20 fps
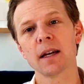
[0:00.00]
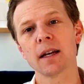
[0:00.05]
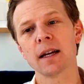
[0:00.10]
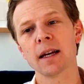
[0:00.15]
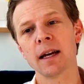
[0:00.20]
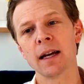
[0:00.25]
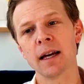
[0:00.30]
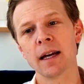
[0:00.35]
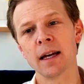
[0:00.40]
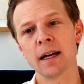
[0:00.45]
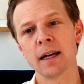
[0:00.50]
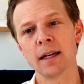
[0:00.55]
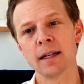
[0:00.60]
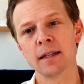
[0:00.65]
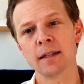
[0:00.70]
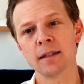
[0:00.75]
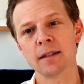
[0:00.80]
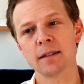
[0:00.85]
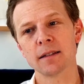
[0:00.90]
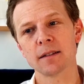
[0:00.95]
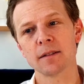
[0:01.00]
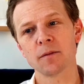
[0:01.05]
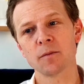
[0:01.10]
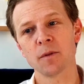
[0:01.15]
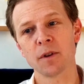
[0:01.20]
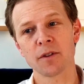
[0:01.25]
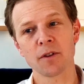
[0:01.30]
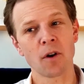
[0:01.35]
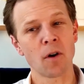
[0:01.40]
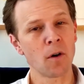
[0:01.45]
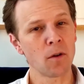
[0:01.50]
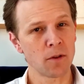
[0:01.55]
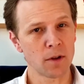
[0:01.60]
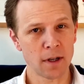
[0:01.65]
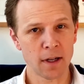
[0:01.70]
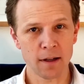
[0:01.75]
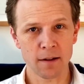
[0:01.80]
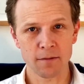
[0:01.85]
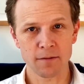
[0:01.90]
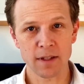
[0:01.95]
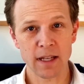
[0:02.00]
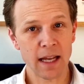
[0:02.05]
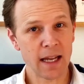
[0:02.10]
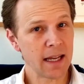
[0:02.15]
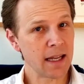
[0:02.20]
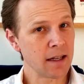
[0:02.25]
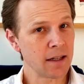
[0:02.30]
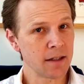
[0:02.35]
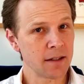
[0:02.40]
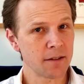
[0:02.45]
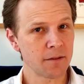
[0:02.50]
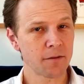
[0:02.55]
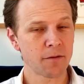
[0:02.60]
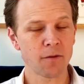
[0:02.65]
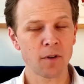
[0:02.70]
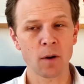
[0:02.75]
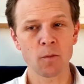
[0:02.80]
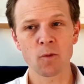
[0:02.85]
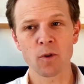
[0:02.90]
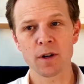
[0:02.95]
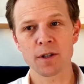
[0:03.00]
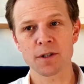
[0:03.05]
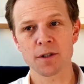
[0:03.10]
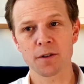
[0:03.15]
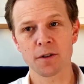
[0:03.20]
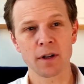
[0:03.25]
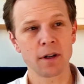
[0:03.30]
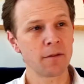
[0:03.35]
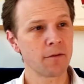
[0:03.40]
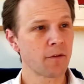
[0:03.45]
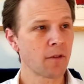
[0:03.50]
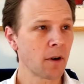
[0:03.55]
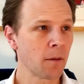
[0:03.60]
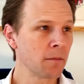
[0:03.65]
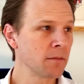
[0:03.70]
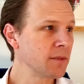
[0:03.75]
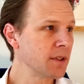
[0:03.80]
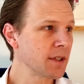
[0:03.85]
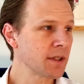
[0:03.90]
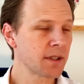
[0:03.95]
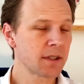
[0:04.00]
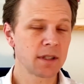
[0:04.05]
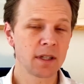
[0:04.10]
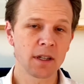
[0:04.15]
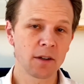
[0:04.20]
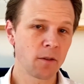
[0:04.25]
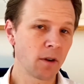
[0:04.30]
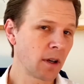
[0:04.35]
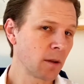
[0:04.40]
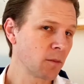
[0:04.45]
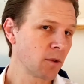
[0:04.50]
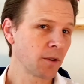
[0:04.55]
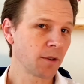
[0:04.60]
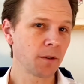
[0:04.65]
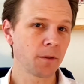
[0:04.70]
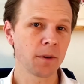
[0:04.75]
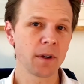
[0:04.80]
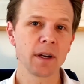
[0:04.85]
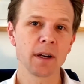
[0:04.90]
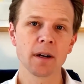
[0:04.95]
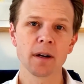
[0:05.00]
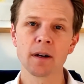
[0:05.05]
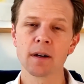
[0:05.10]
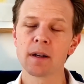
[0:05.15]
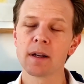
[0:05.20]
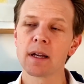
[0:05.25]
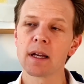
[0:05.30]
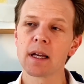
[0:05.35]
and with all that I've gained from Richard and from this incredible career,